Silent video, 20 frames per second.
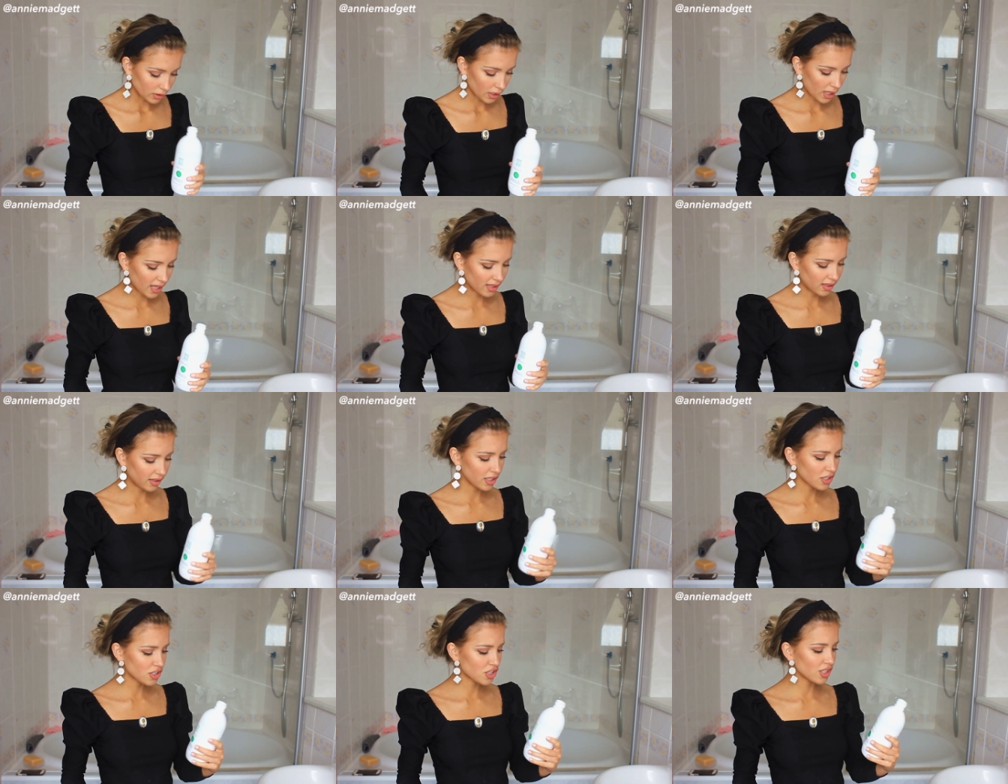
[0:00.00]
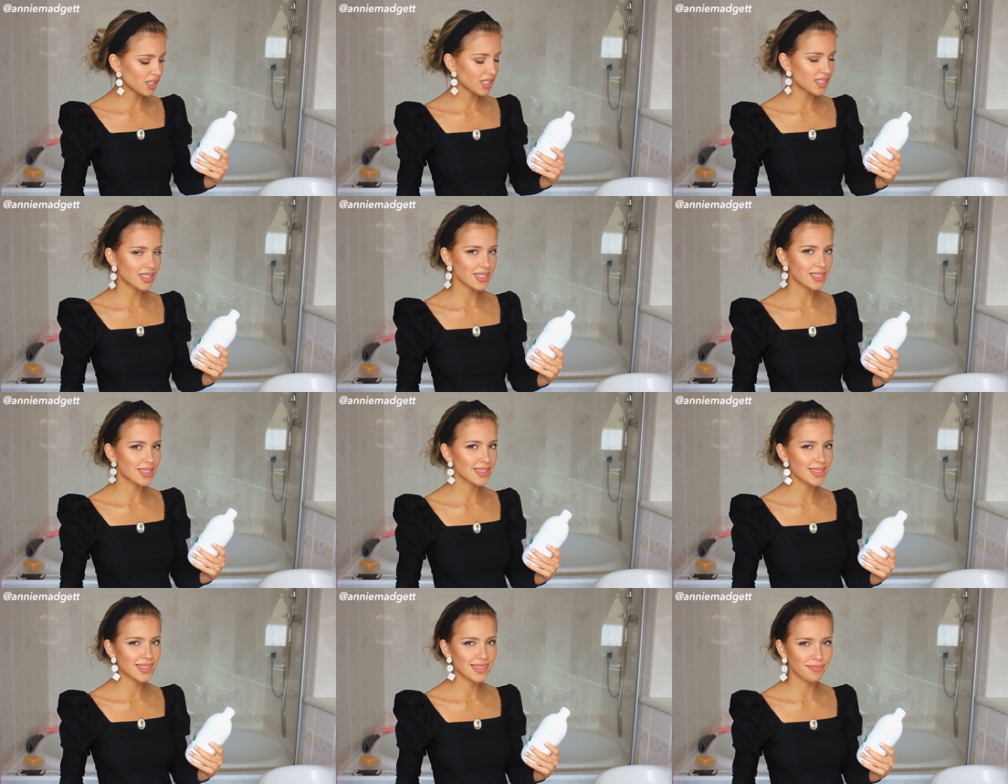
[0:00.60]
It literally
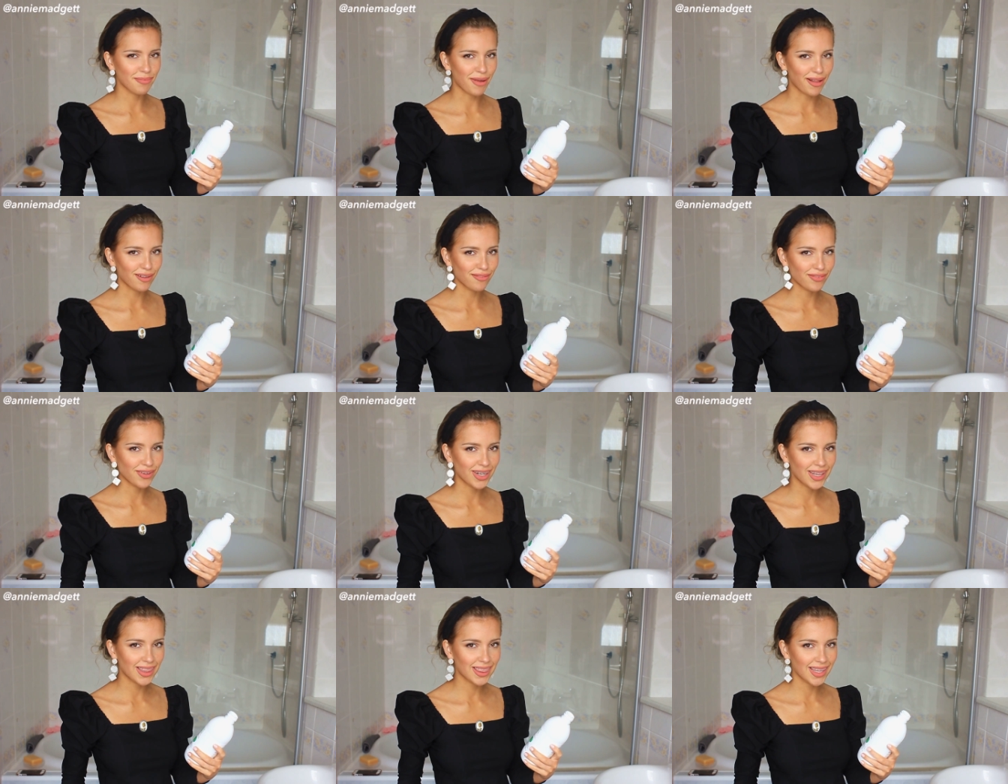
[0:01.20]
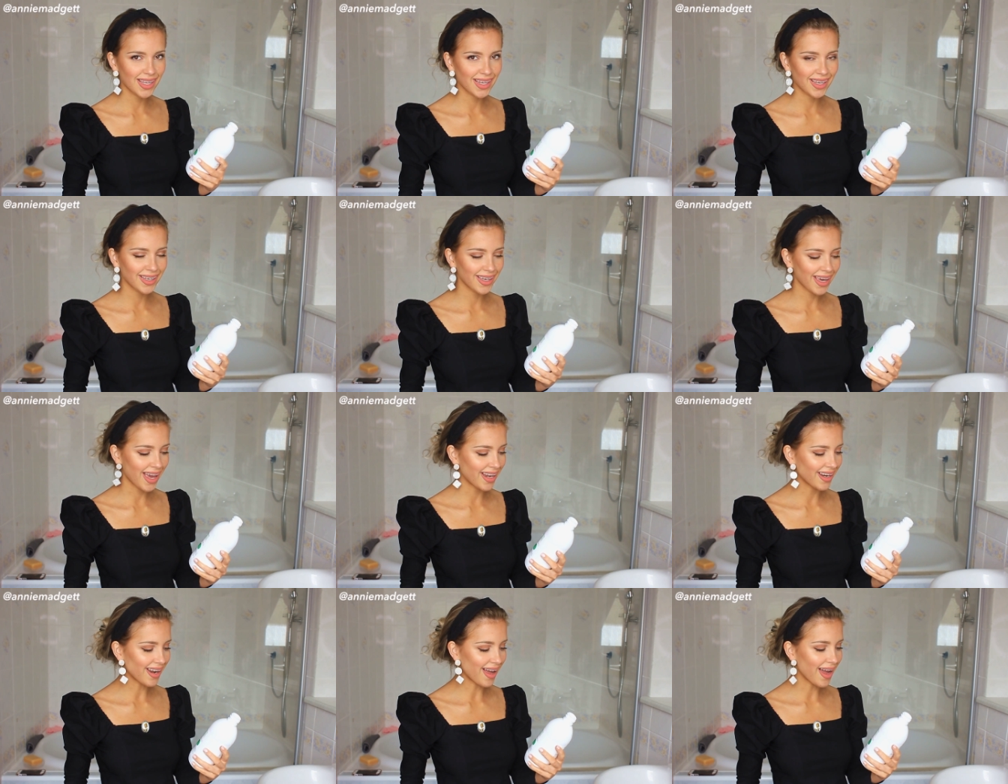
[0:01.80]
doesn't smell of anything
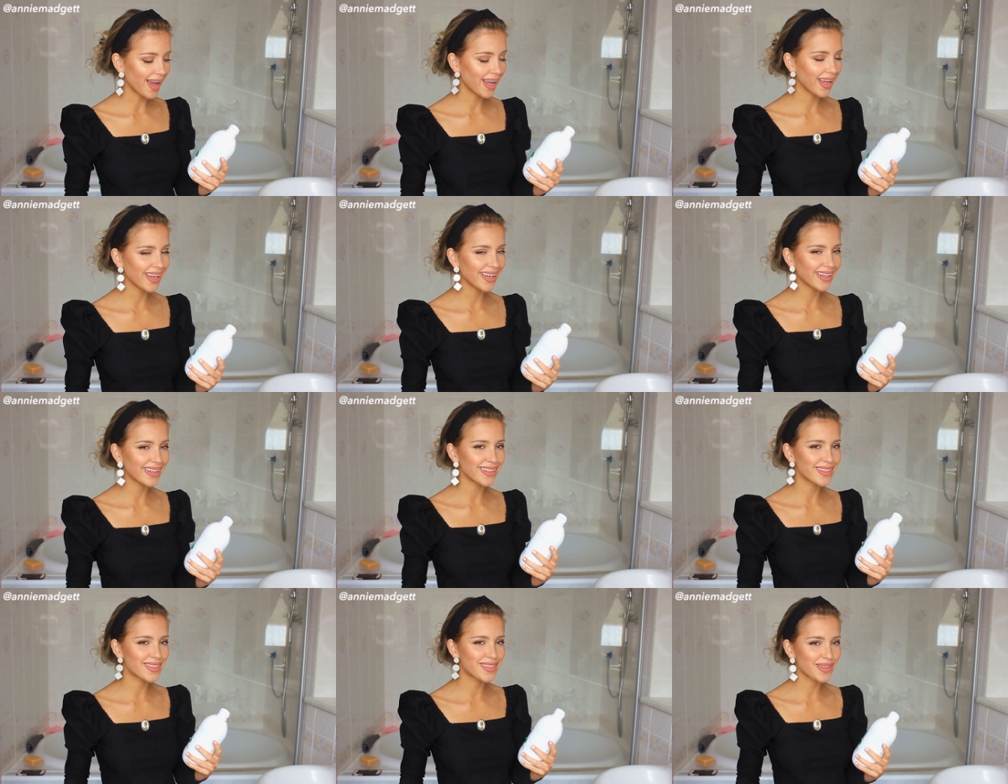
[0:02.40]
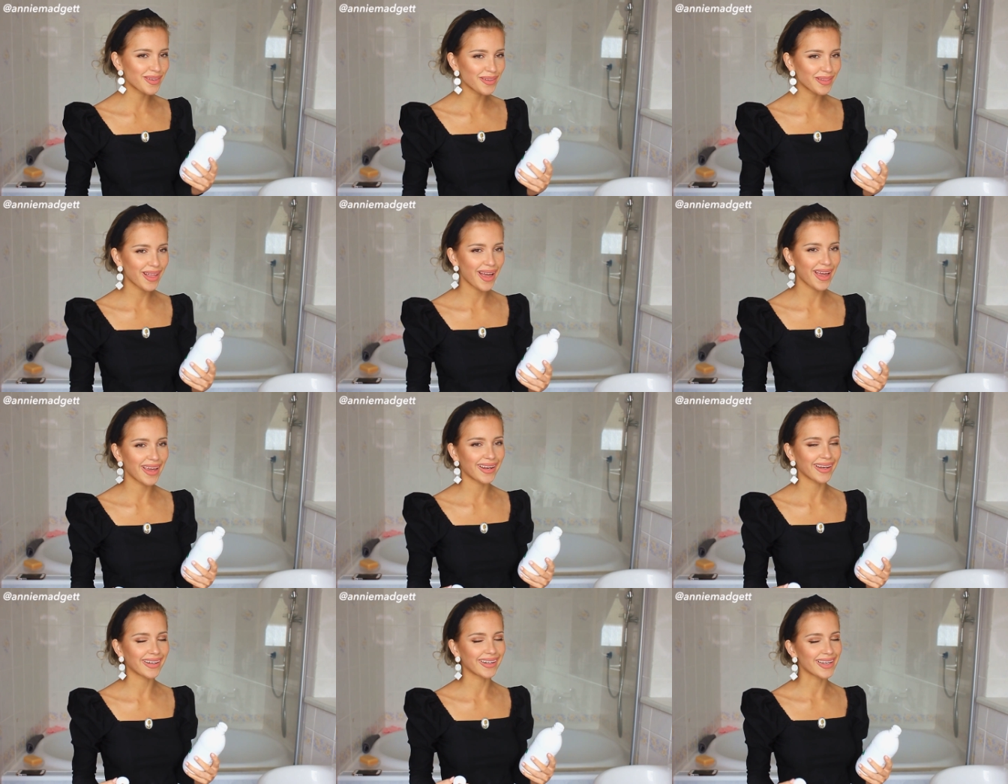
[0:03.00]
and I do
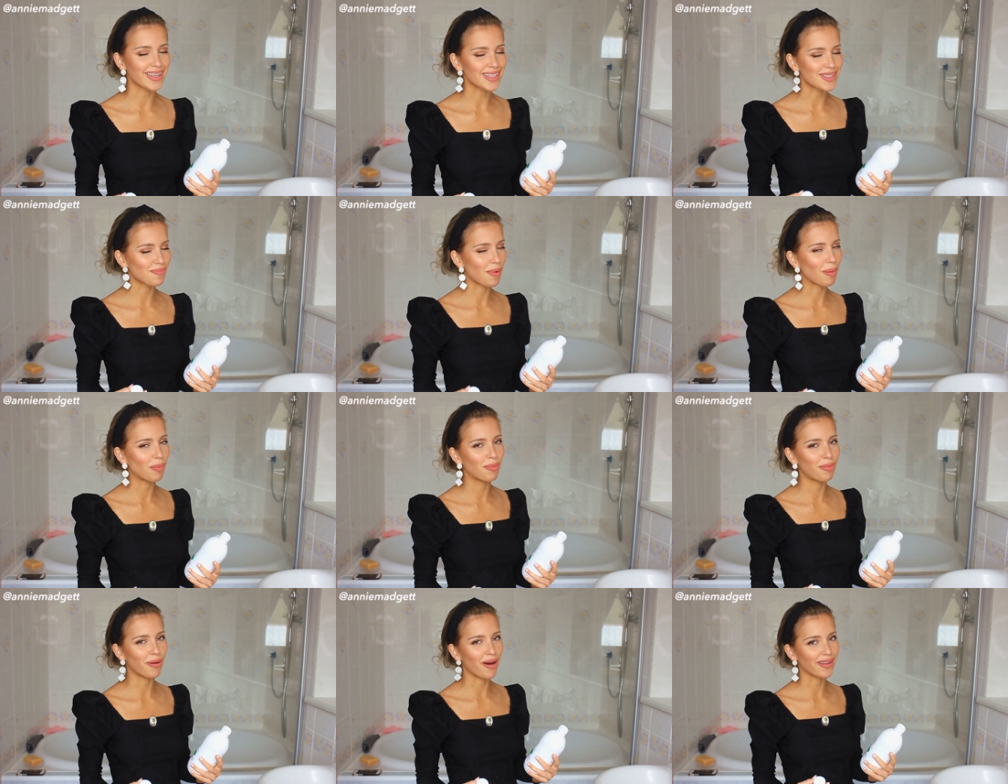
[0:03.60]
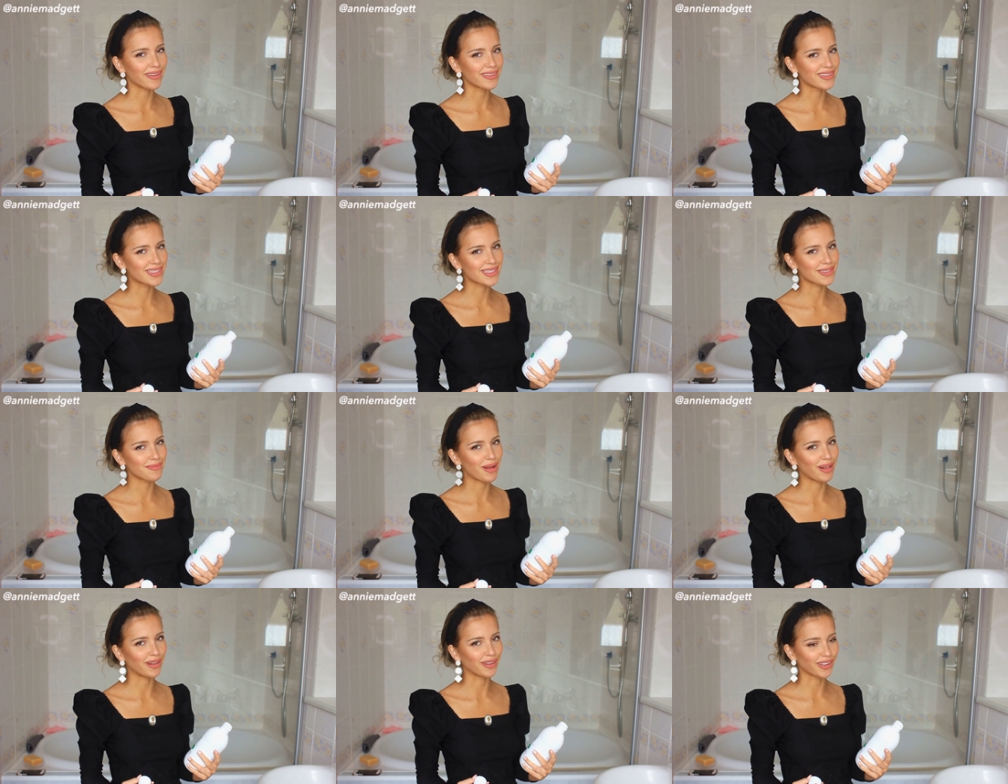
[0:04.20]
like a nice warm bath to
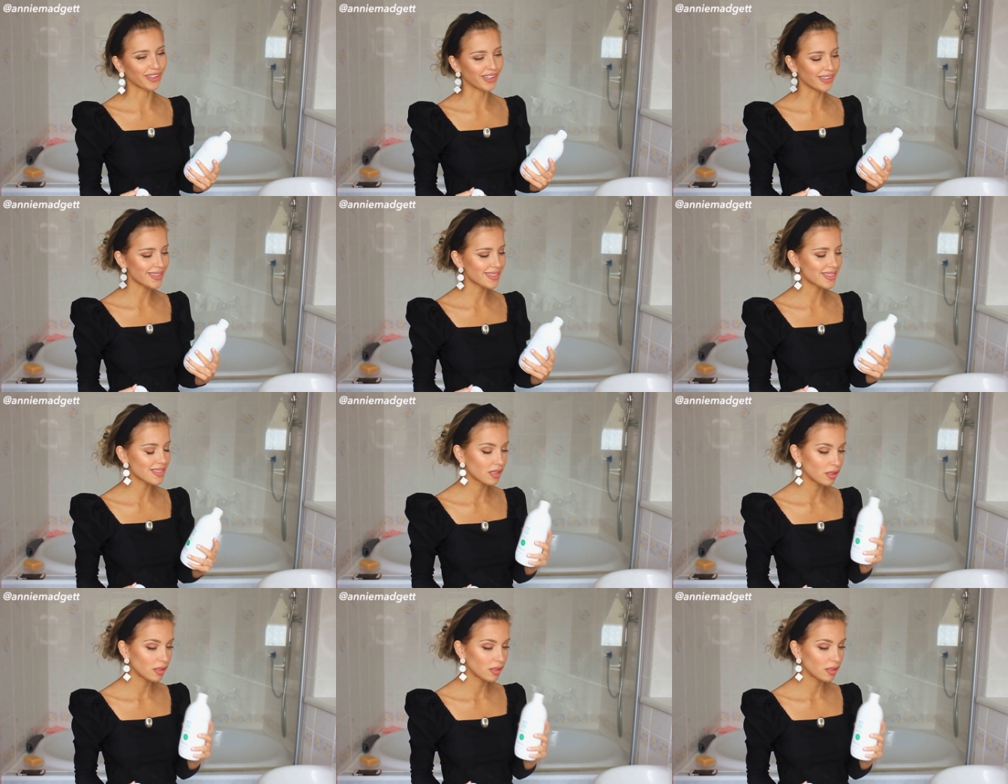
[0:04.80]
smell good.